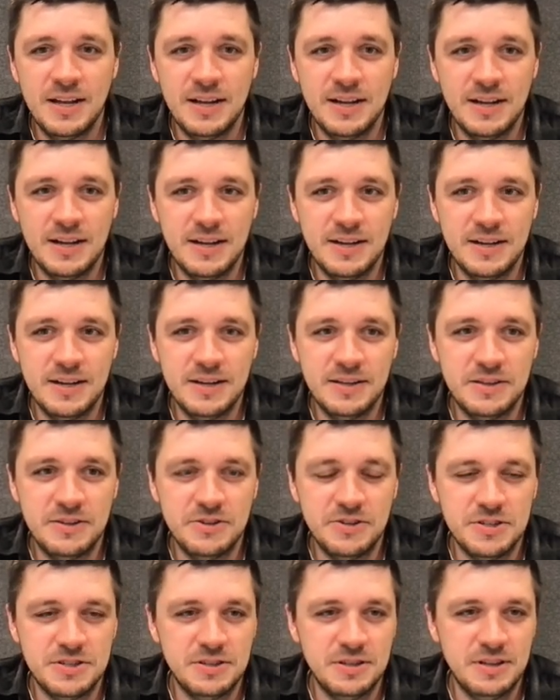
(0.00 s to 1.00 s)
Uh,
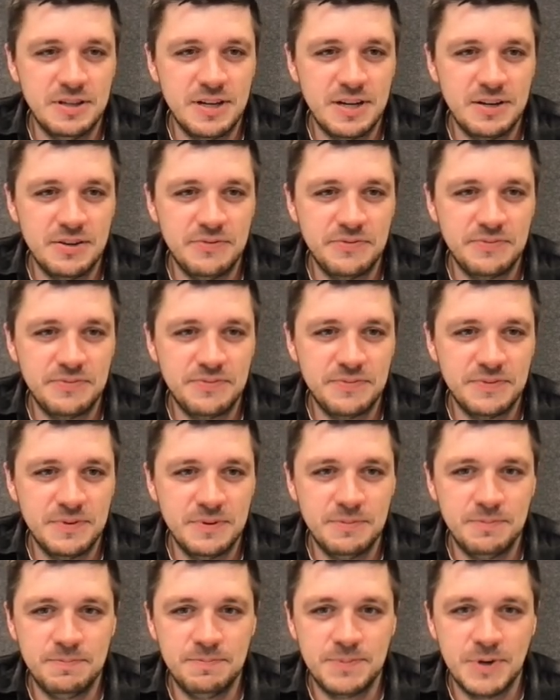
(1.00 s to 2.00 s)
there is a lot of
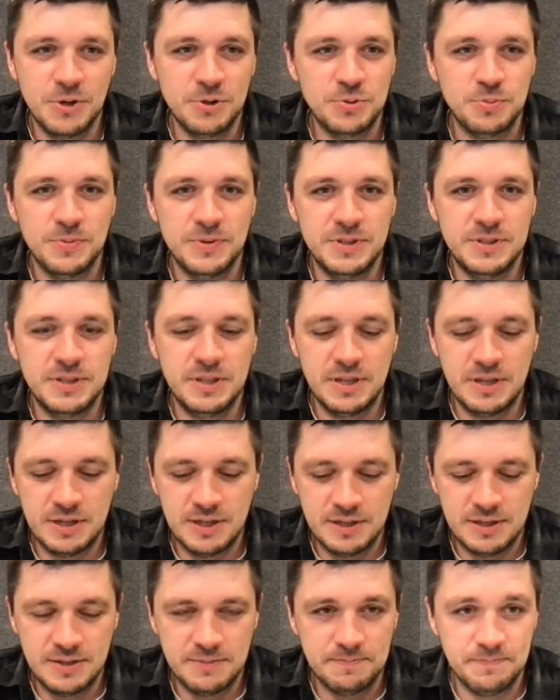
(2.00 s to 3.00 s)
uh, both with
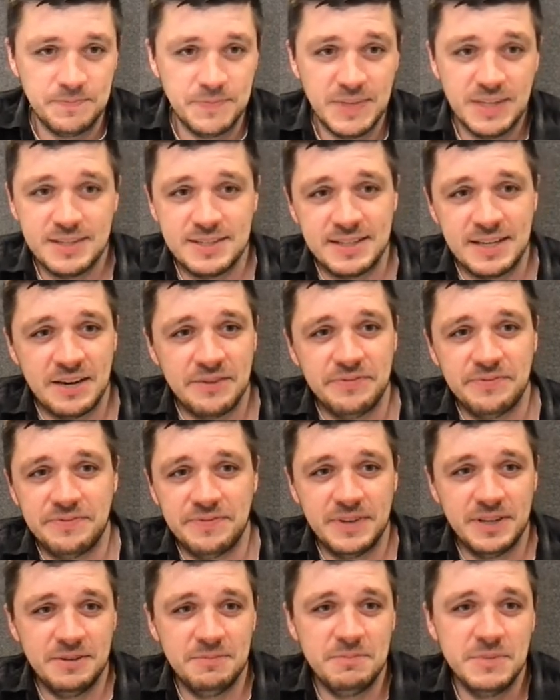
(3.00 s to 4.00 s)
um,
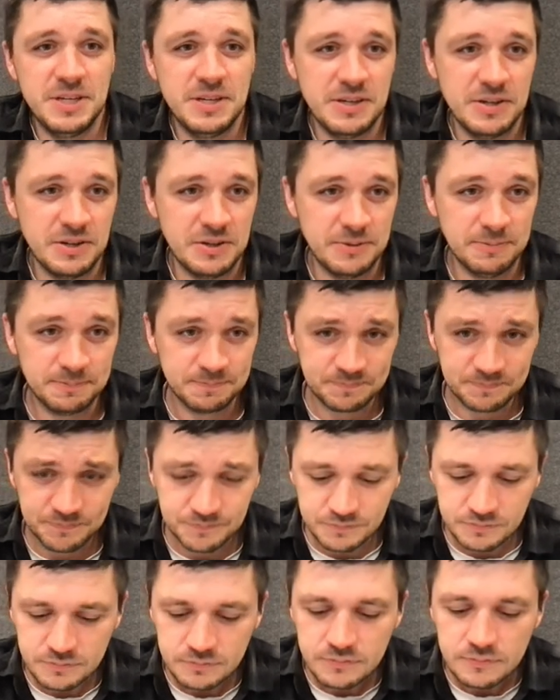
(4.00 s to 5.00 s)
Ceph and Minio.
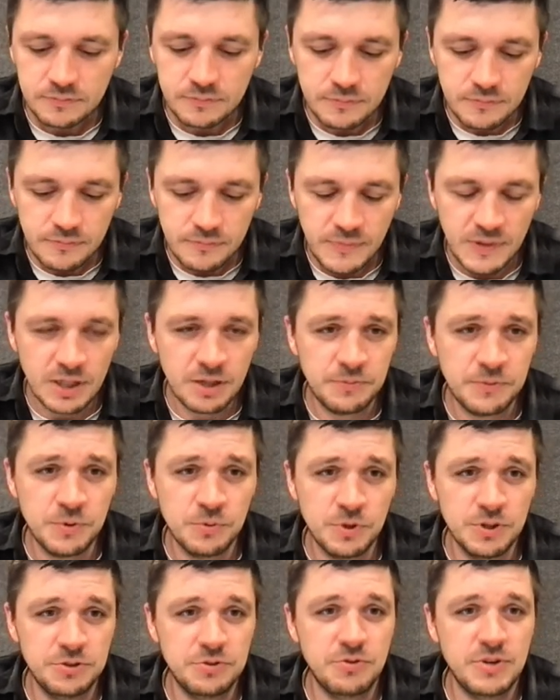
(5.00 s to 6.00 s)
If
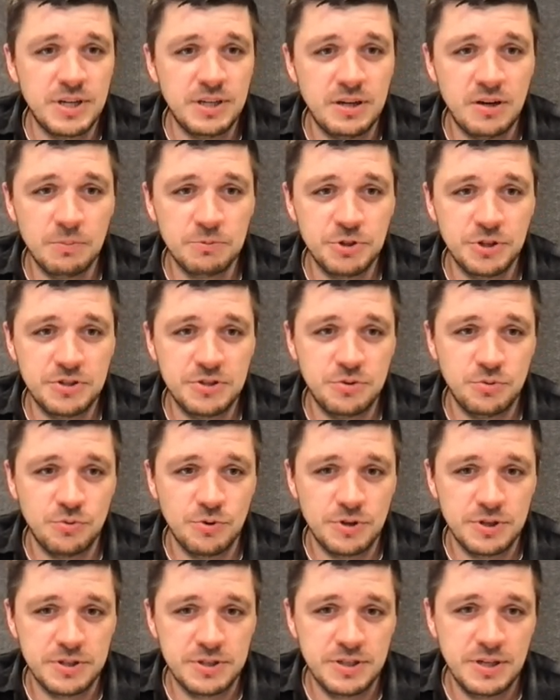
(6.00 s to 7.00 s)
you want to run object
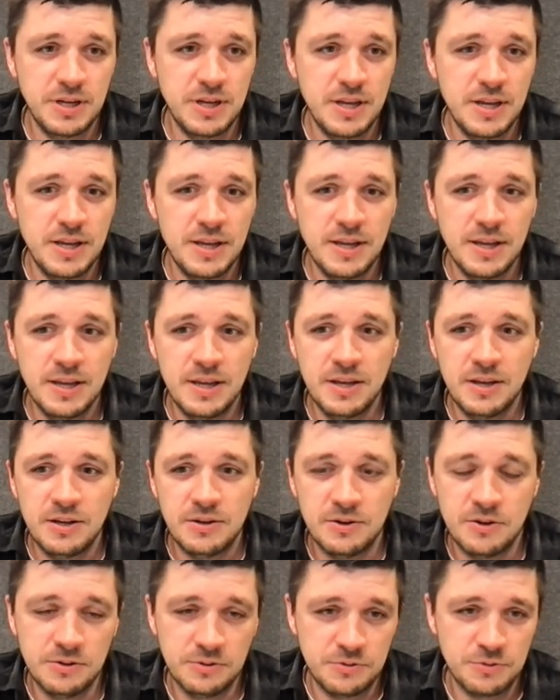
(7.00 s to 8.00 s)
stores
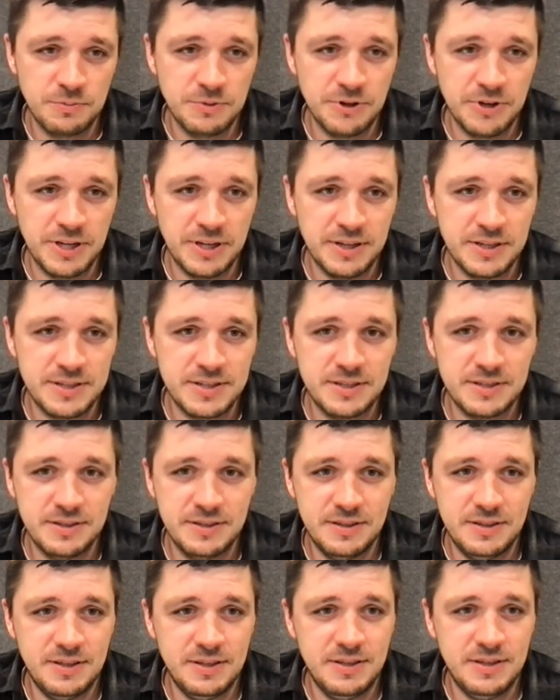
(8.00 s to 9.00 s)
on Kubernetes,
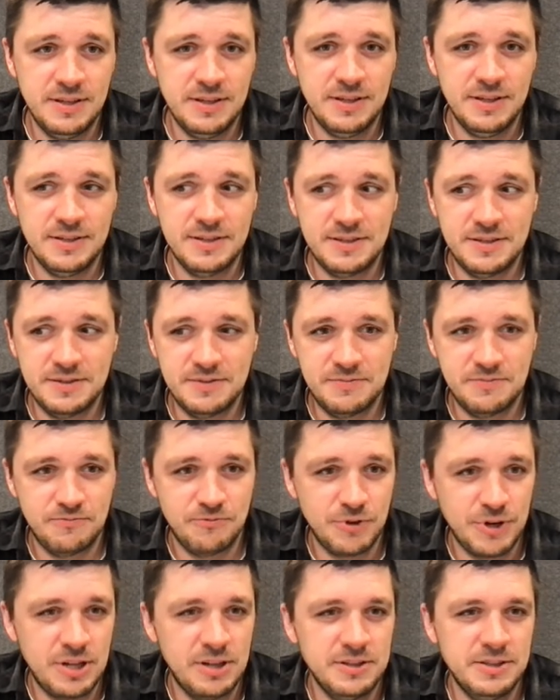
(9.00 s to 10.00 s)
it's
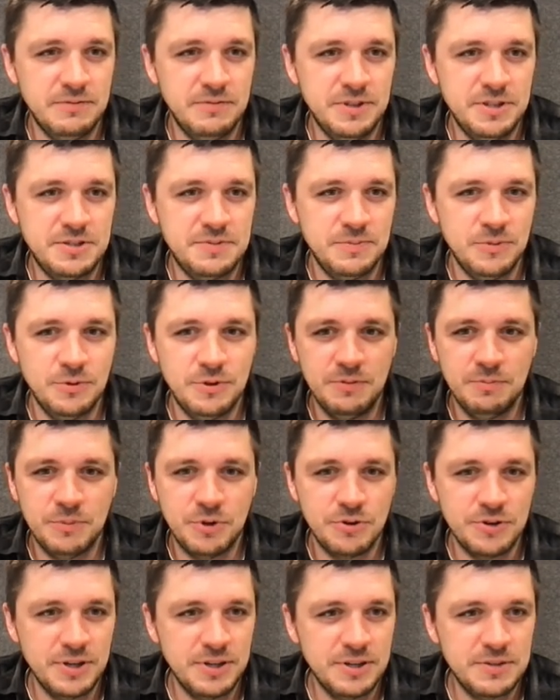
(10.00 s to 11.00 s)
relatively smooth
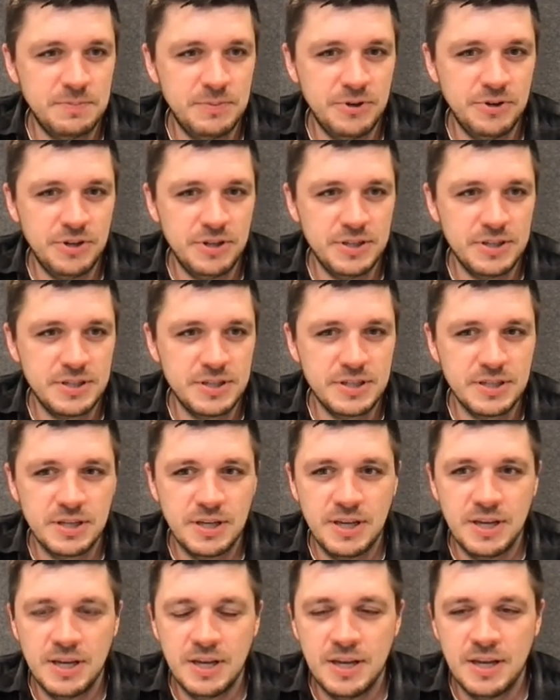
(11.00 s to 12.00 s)
onboarding experience.